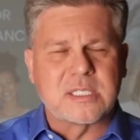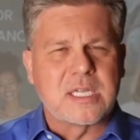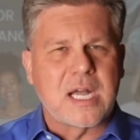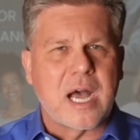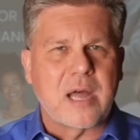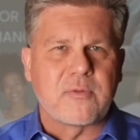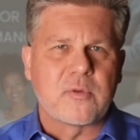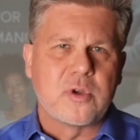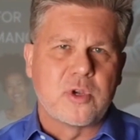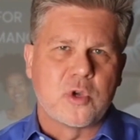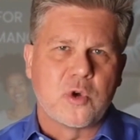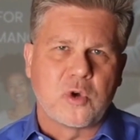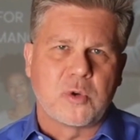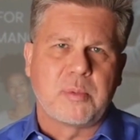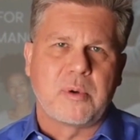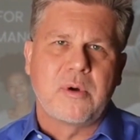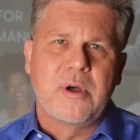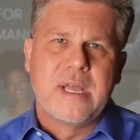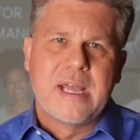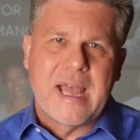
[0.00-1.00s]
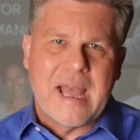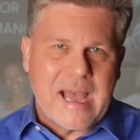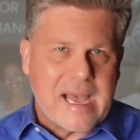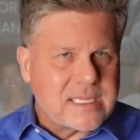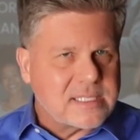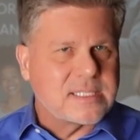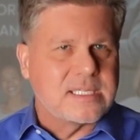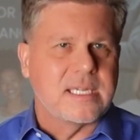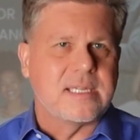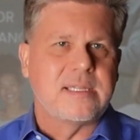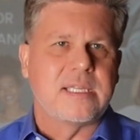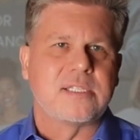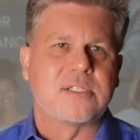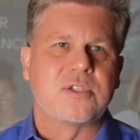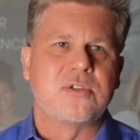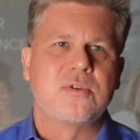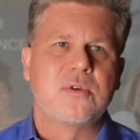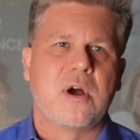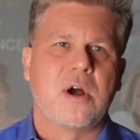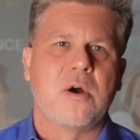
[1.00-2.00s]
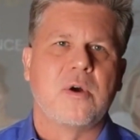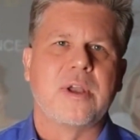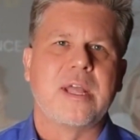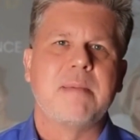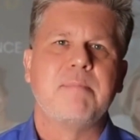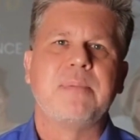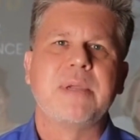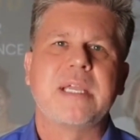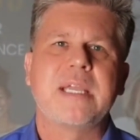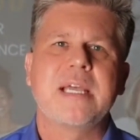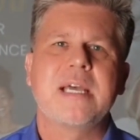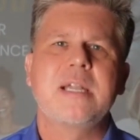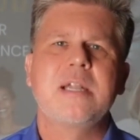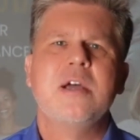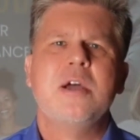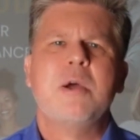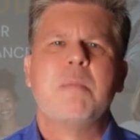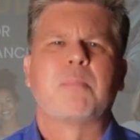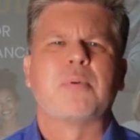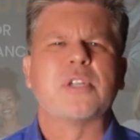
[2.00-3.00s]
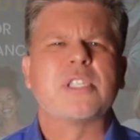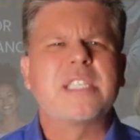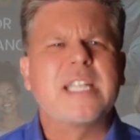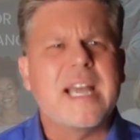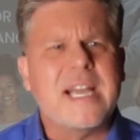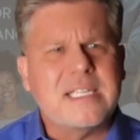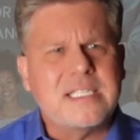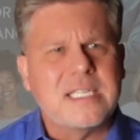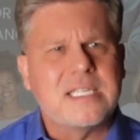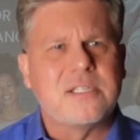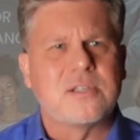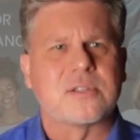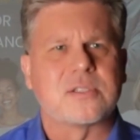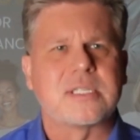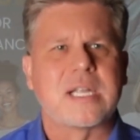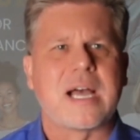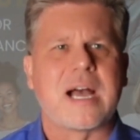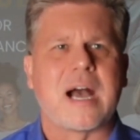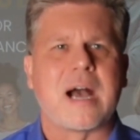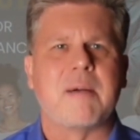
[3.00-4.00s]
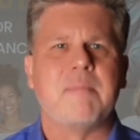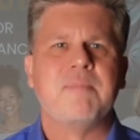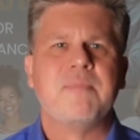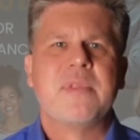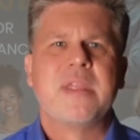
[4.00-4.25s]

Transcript: non-renewable asset that you own, and begin protecting your time